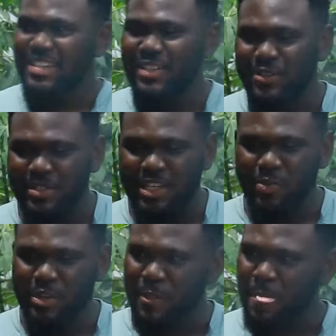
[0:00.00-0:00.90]
So
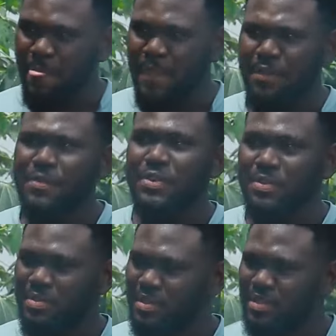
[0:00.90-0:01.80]
tell me, have
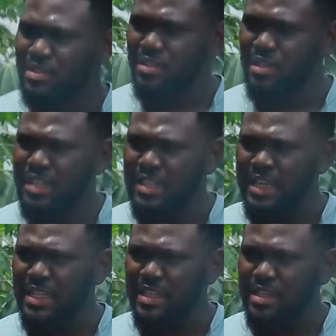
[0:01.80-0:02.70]
you eaten
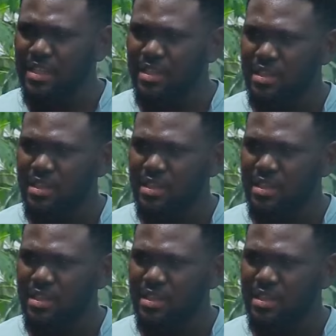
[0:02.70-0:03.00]
anything?